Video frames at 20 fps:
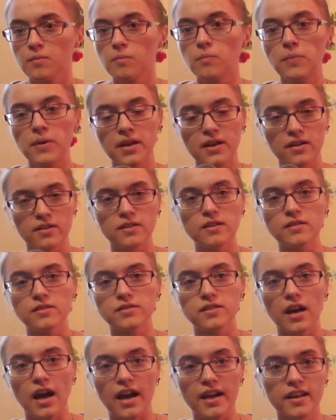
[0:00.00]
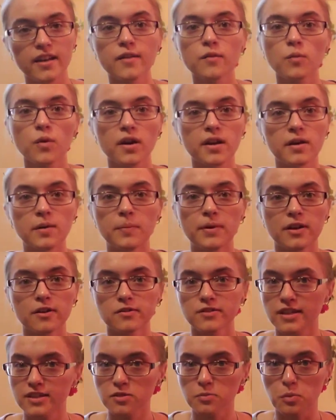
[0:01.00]
because I didn't want to appear
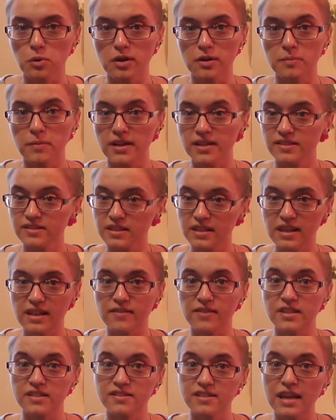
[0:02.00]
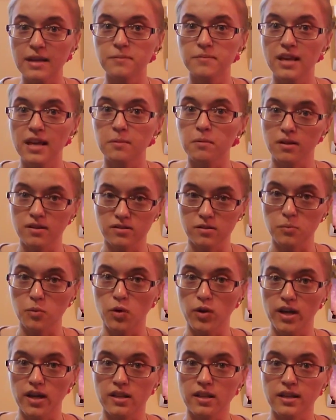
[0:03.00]
desperate by sitting at the same table as the
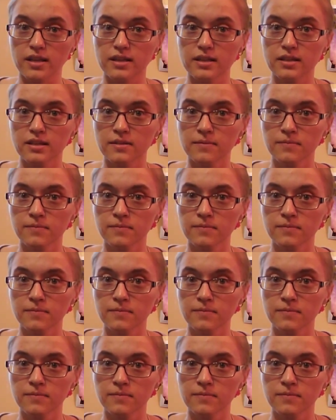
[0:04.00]
boy I liked.